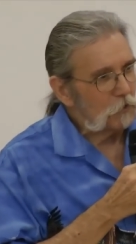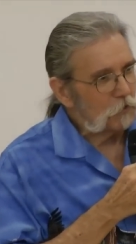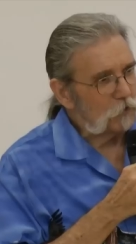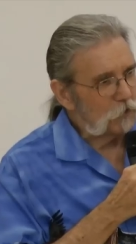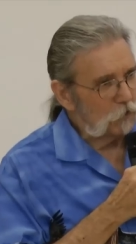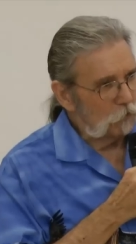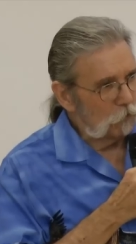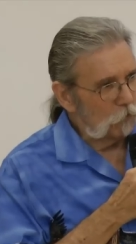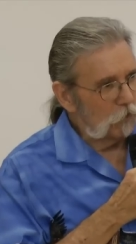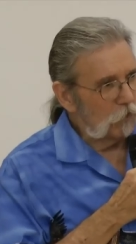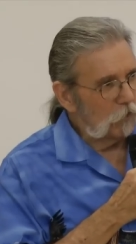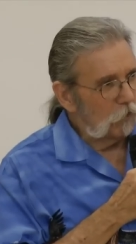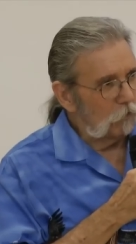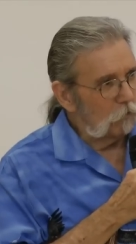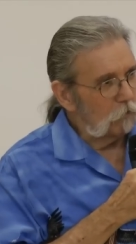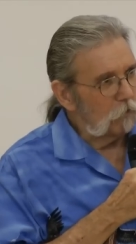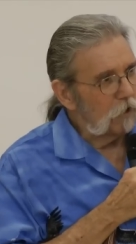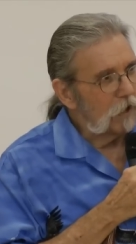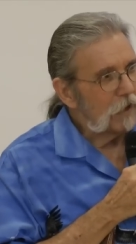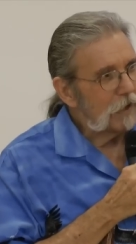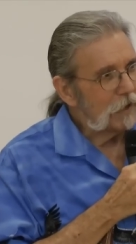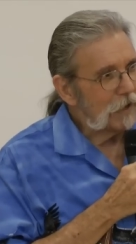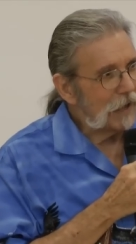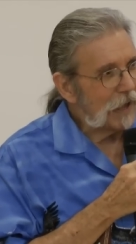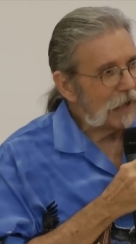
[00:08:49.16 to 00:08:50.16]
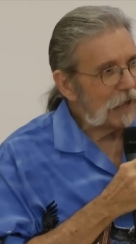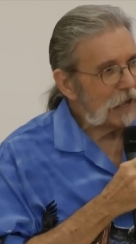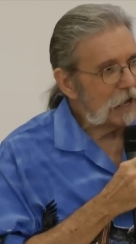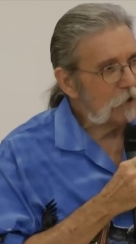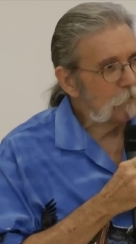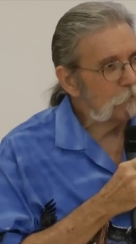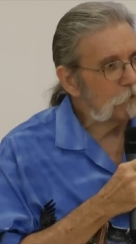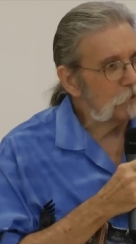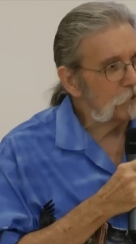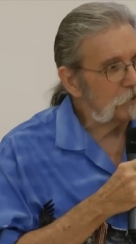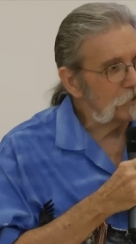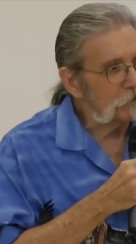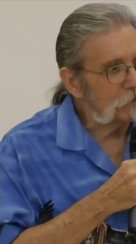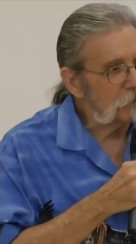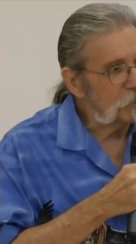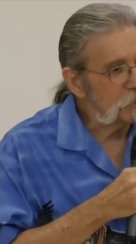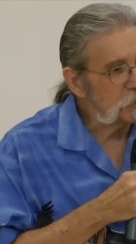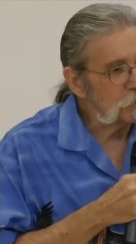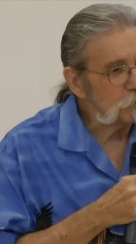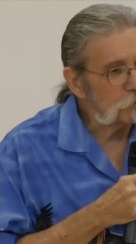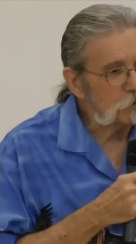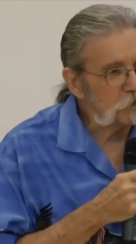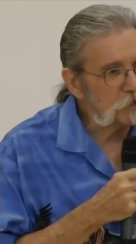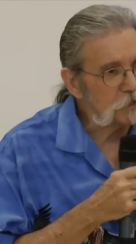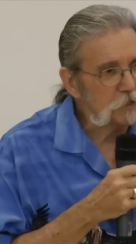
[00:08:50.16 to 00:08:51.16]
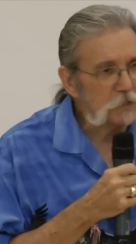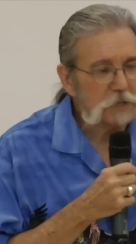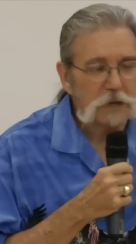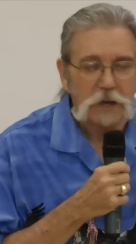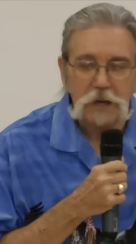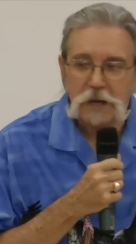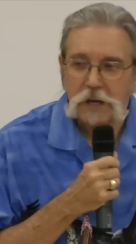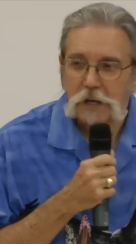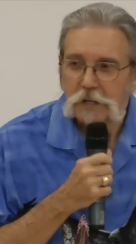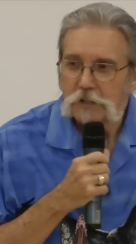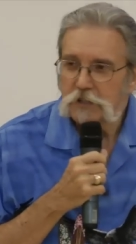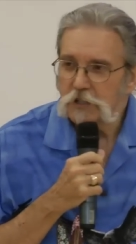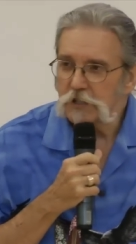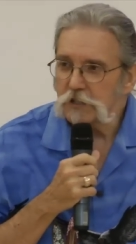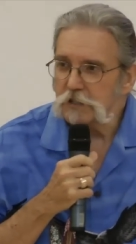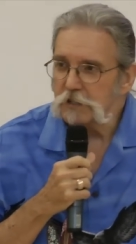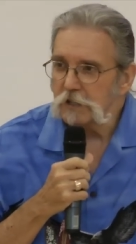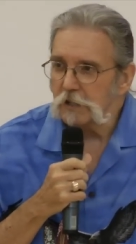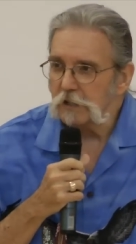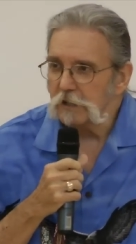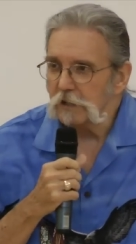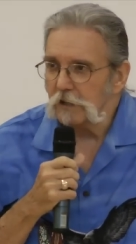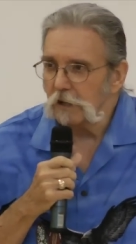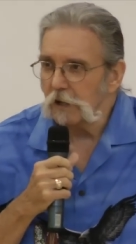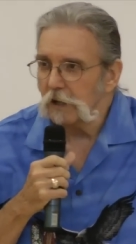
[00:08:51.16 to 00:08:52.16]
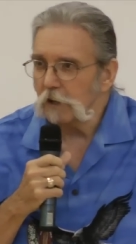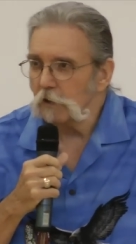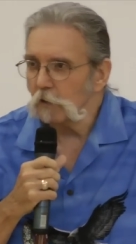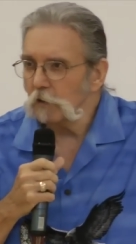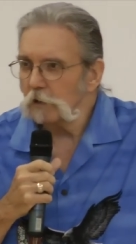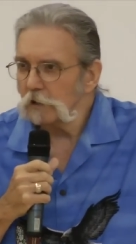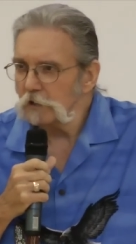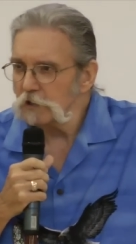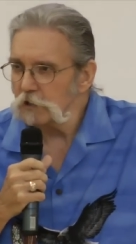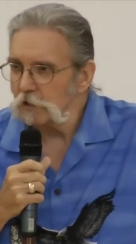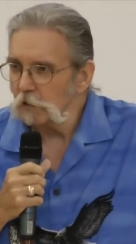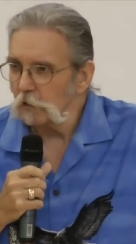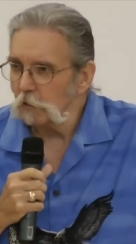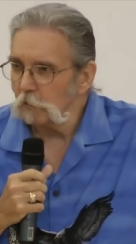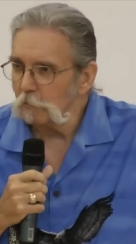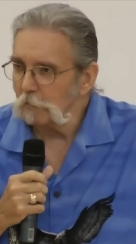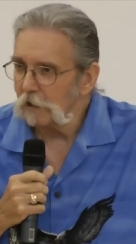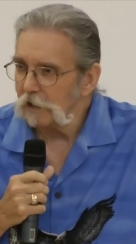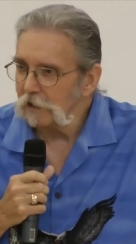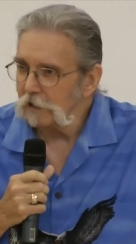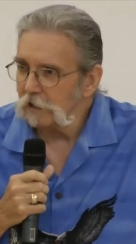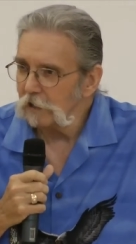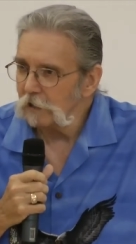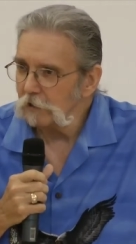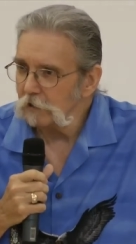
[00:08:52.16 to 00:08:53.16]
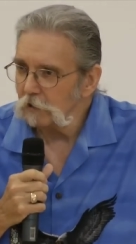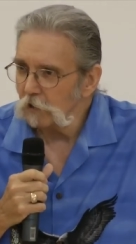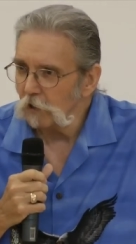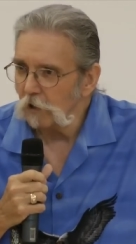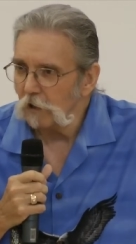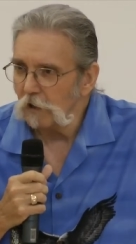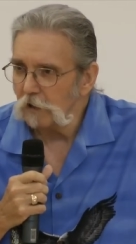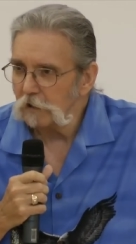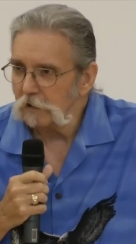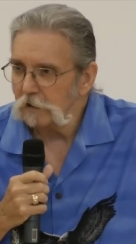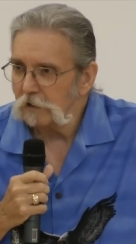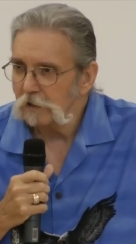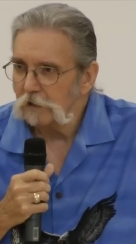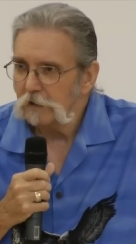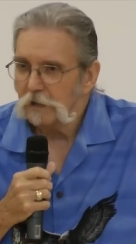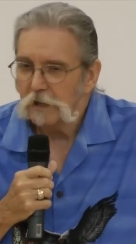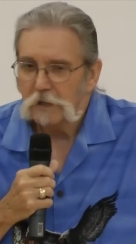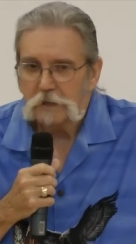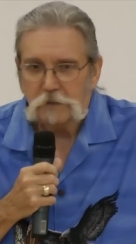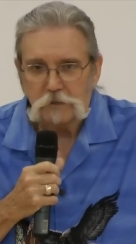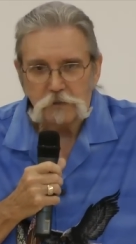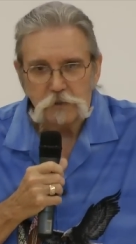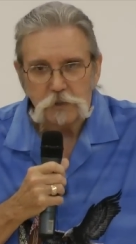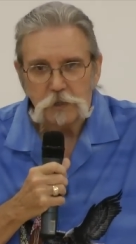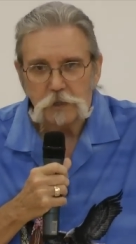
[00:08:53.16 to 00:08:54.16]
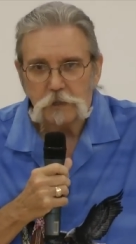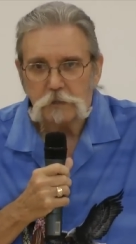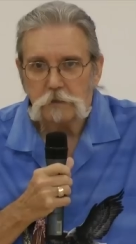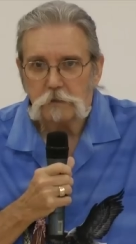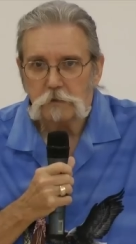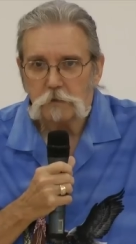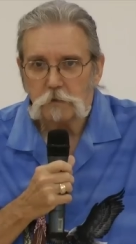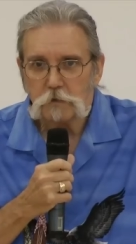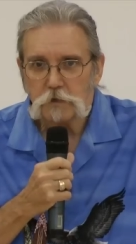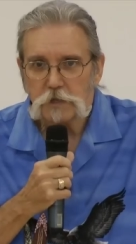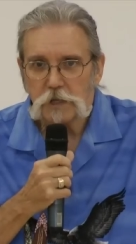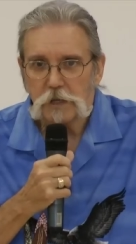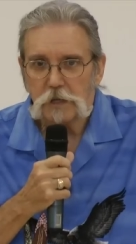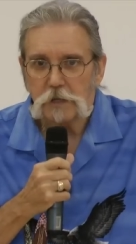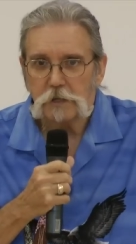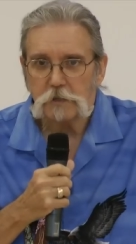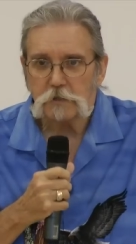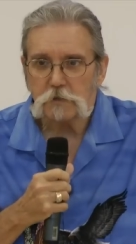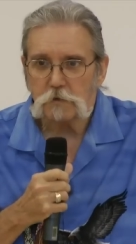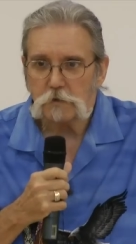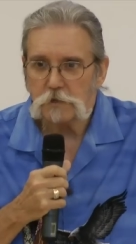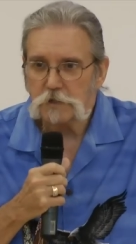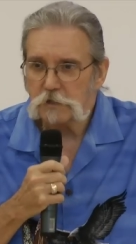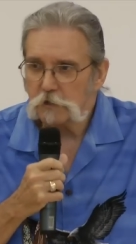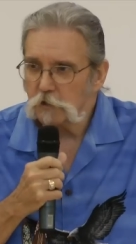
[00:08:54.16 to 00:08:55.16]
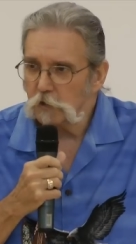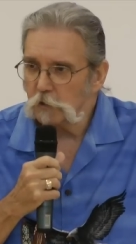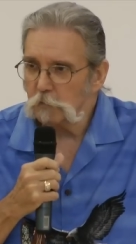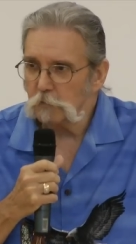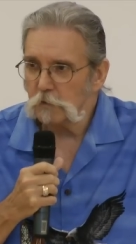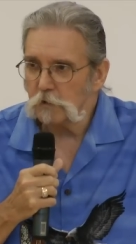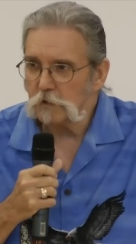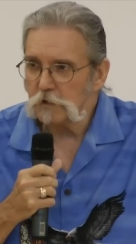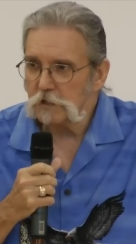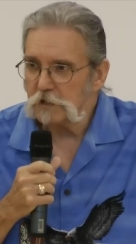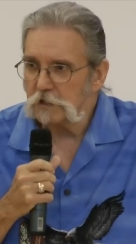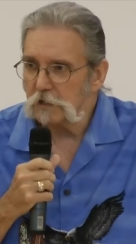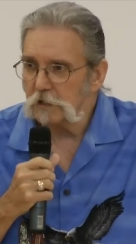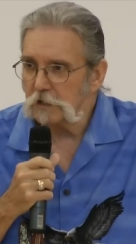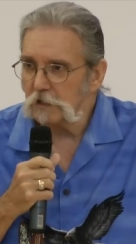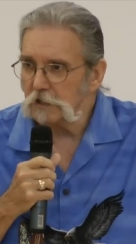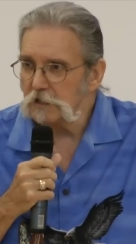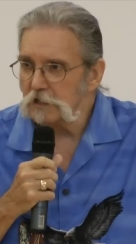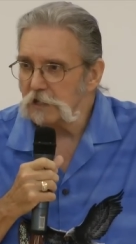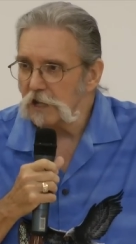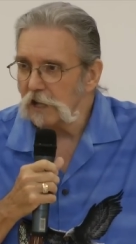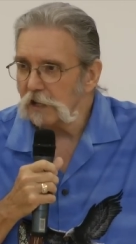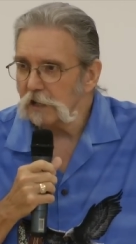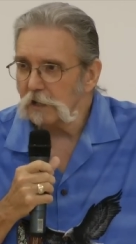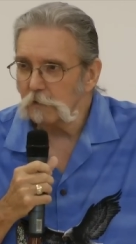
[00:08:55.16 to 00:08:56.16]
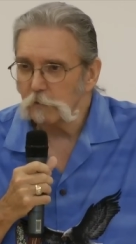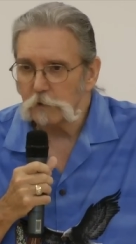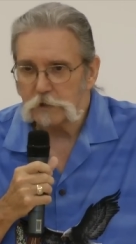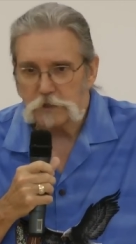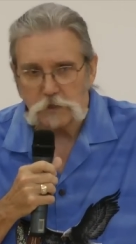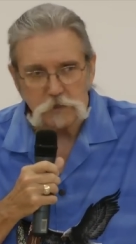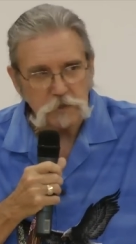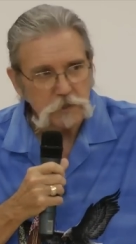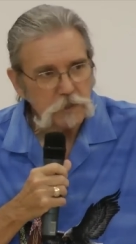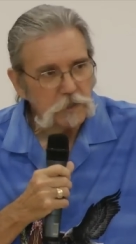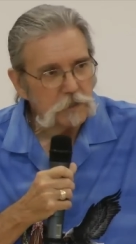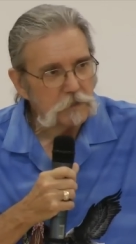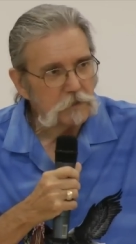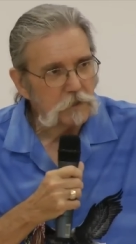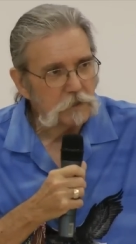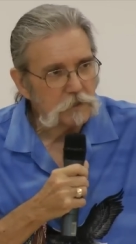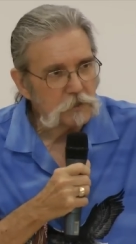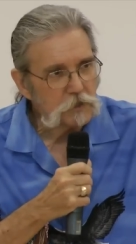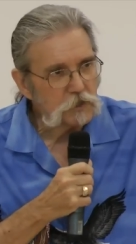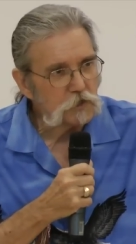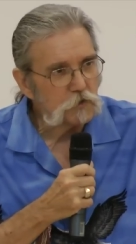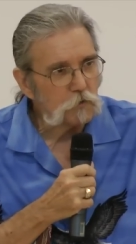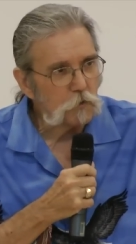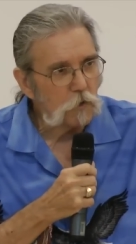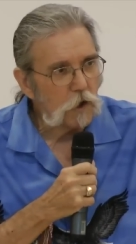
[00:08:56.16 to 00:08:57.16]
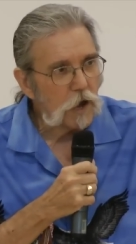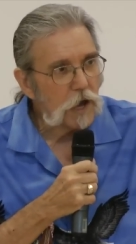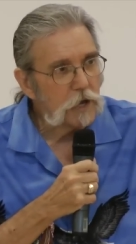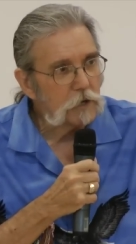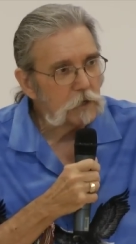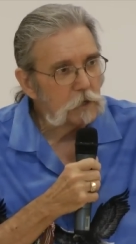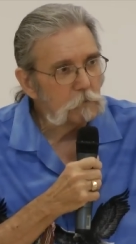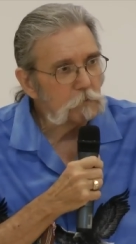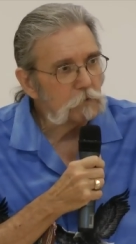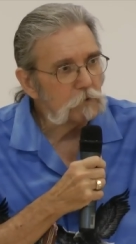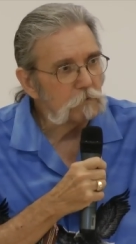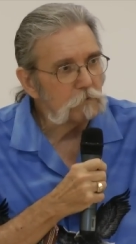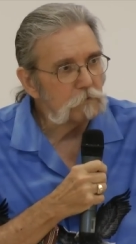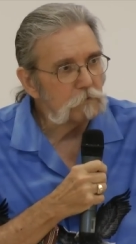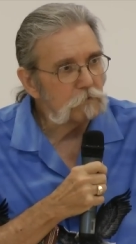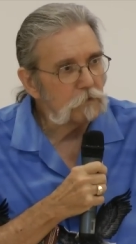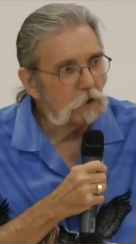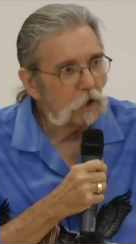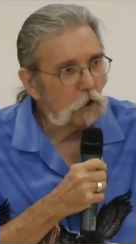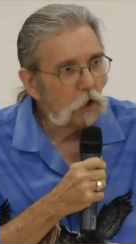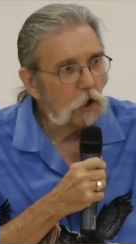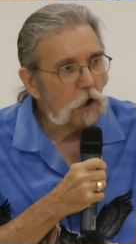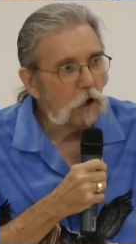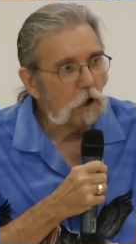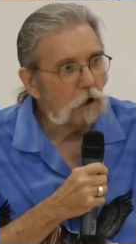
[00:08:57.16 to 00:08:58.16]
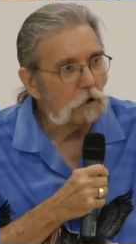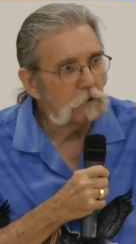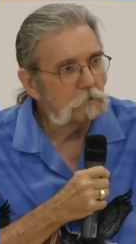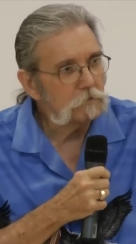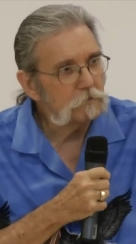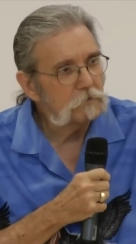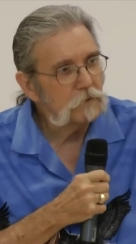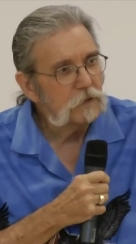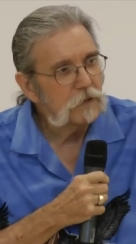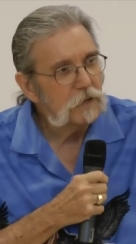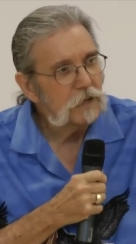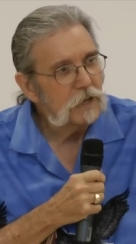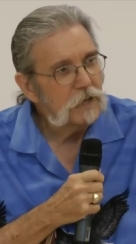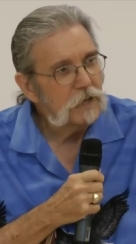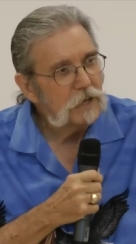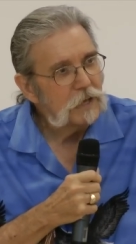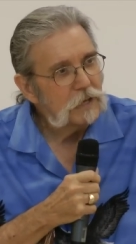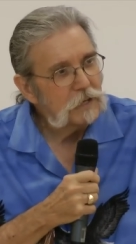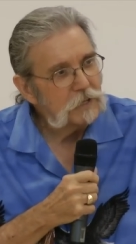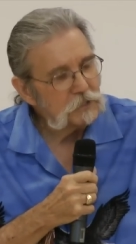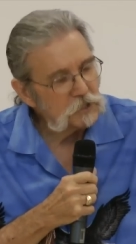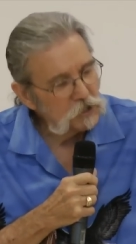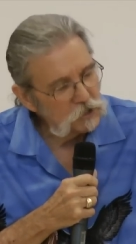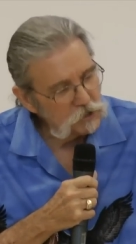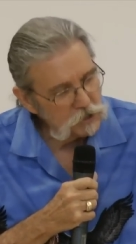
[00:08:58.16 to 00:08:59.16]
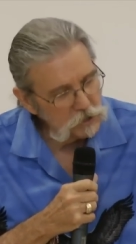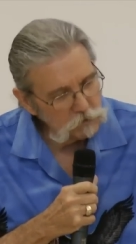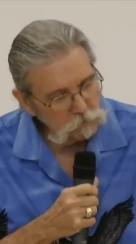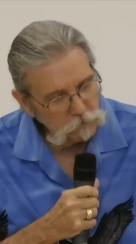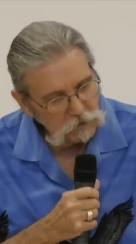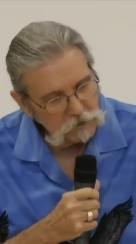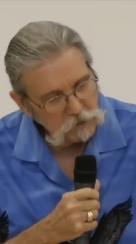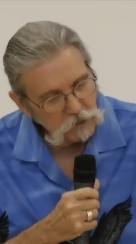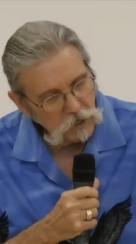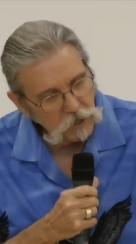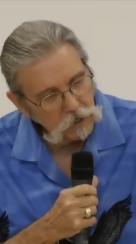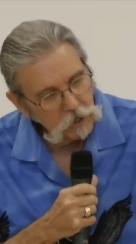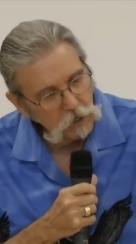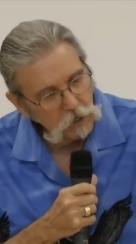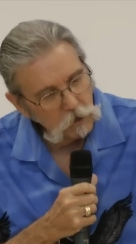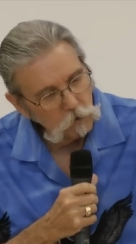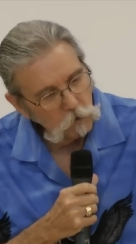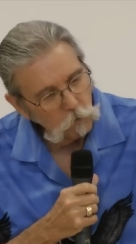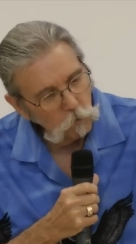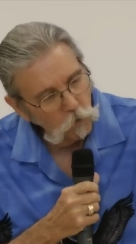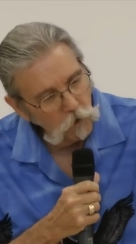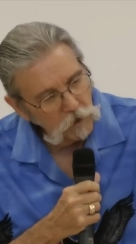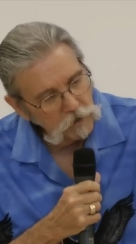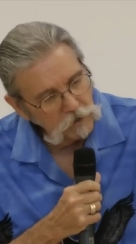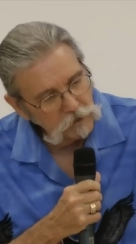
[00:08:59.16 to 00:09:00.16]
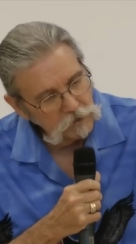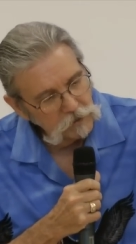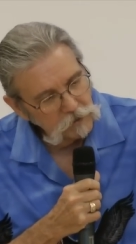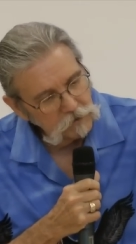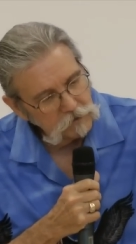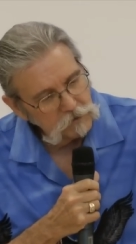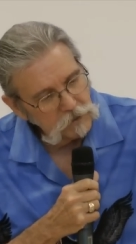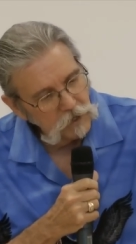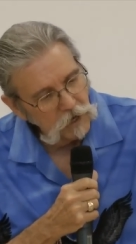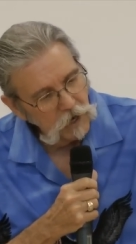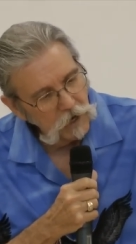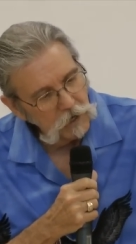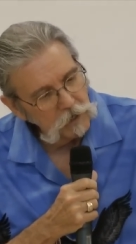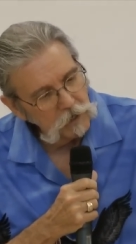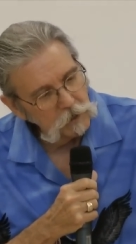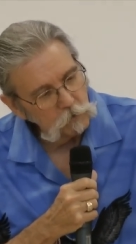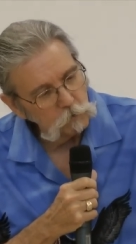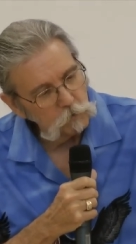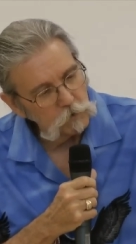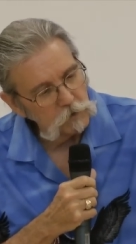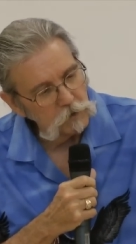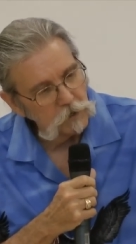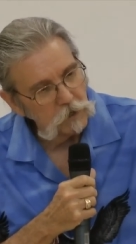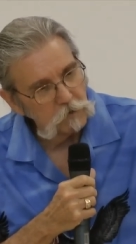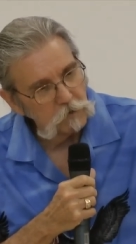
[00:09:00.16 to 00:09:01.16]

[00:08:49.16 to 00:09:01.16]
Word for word: the real hammer to this was, she said, and also my little dog, 10 of those cancerous tumors did exactly what you said. They just dried up and fell off. And she says, but I got one little tiny one